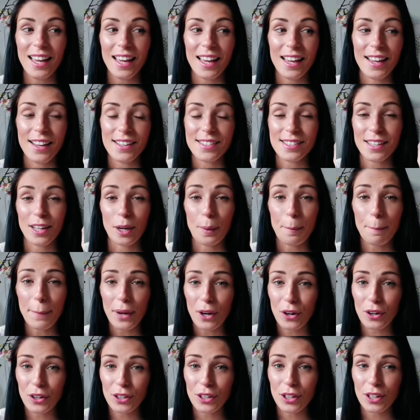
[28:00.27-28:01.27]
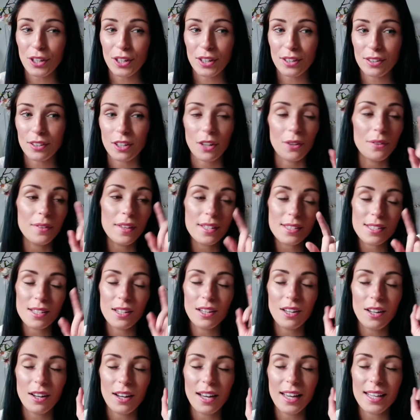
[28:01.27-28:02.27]
It's an American, no that's a
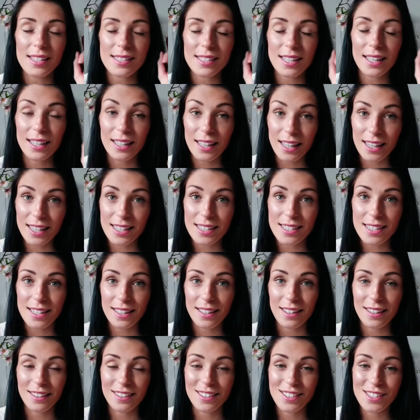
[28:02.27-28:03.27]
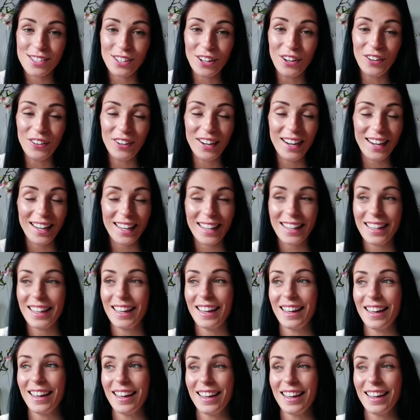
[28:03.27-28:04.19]
lie, it's Canadian, sorry.